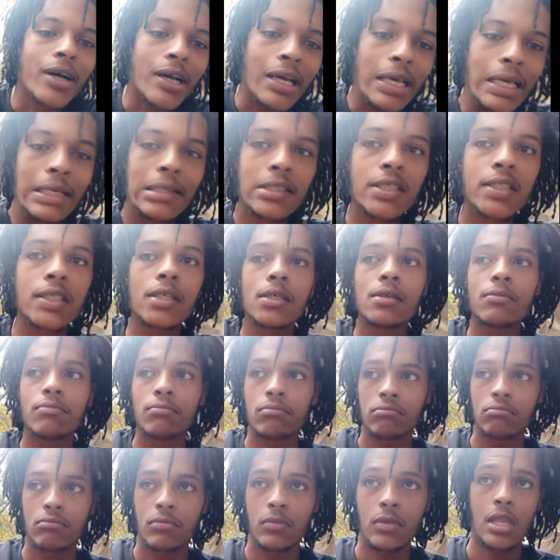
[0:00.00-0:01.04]

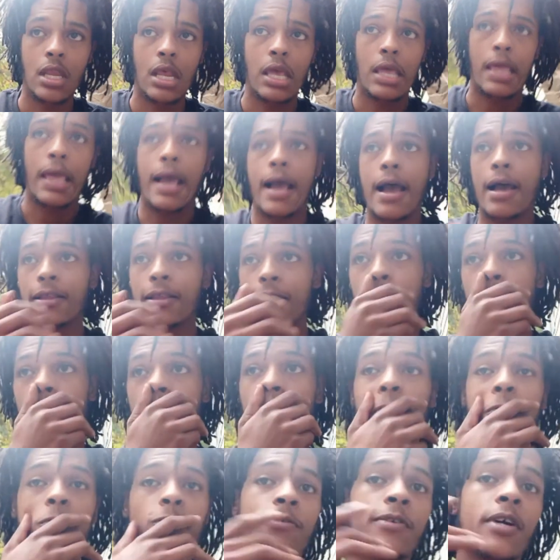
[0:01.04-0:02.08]
I think it
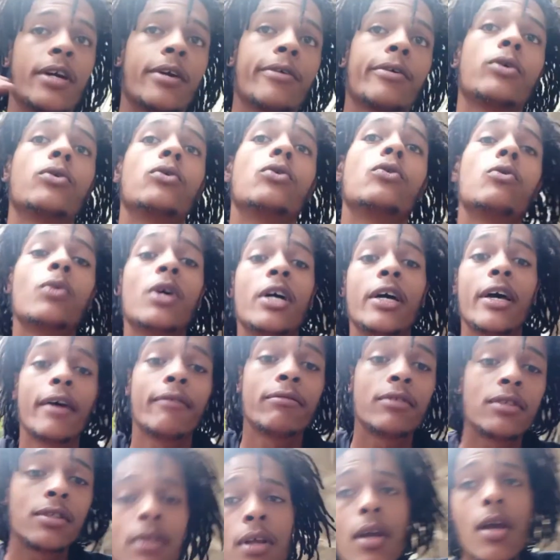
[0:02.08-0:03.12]
was very cool what
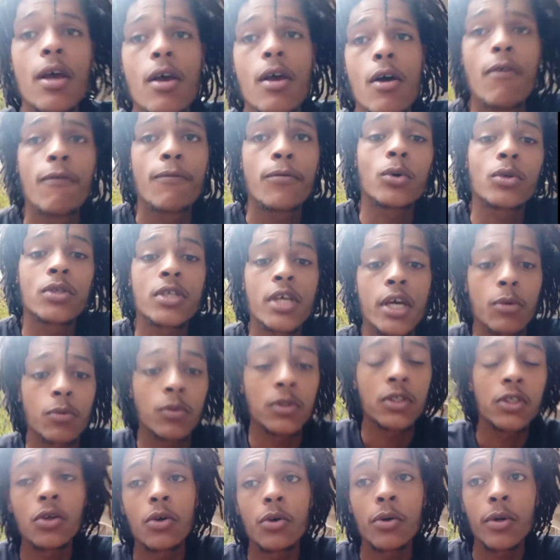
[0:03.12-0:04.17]
Fuel Tech was
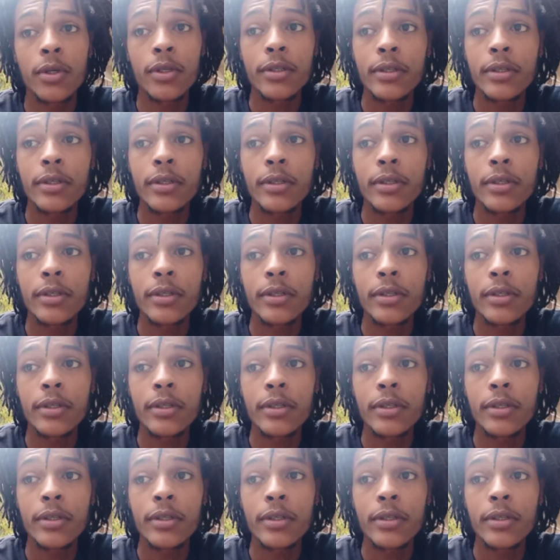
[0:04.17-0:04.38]
doing,